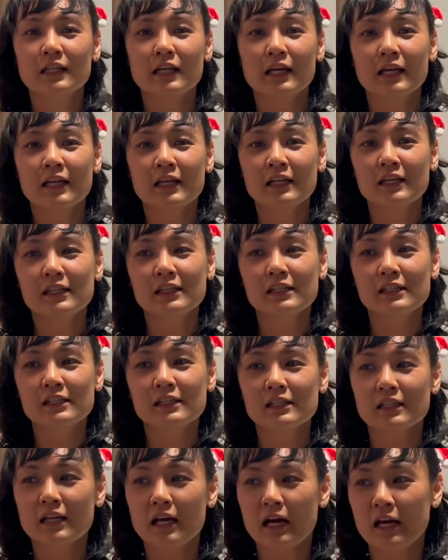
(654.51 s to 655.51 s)

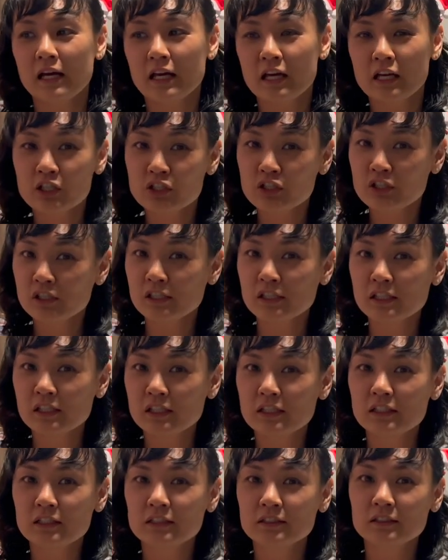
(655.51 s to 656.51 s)
And I actually
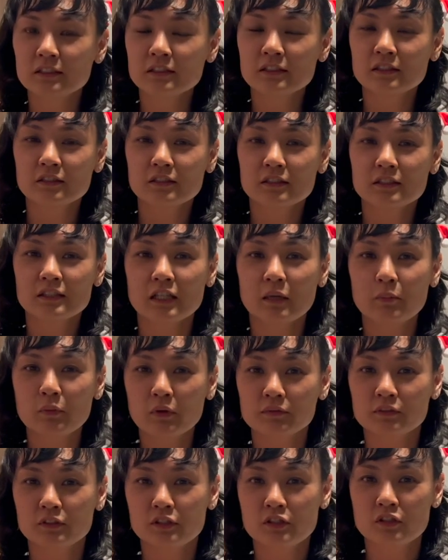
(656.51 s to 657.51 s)
learned some
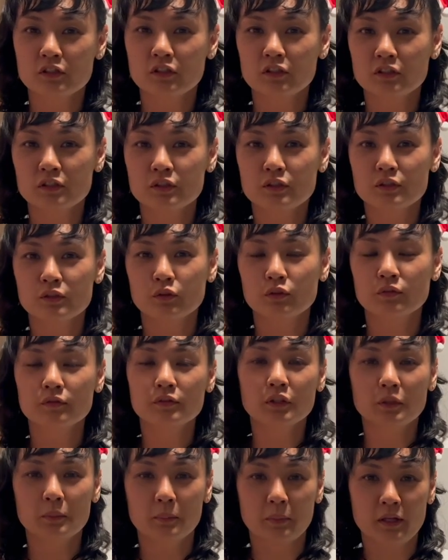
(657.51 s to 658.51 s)
of the songs over
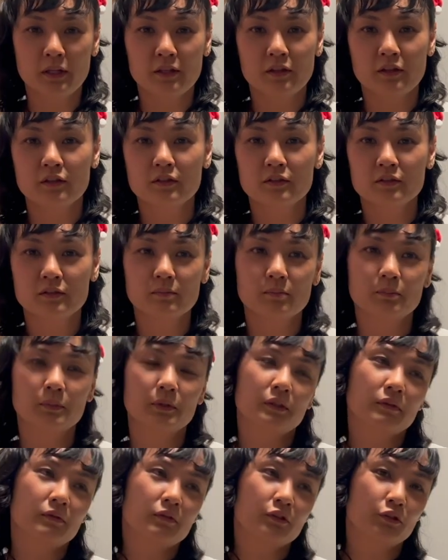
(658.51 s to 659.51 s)
a month,
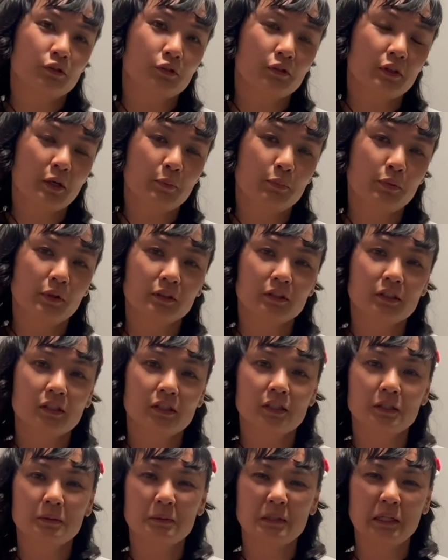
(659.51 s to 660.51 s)
but I practice
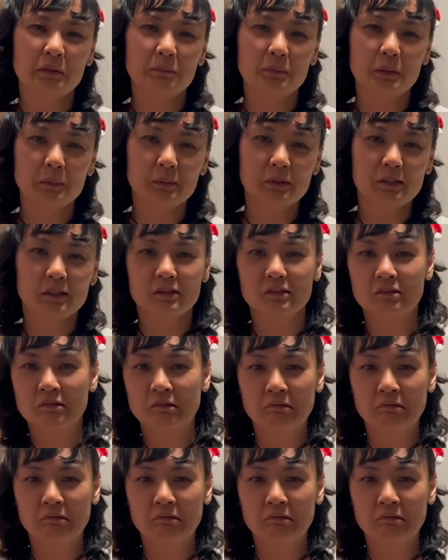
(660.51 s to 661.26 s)
it like maybe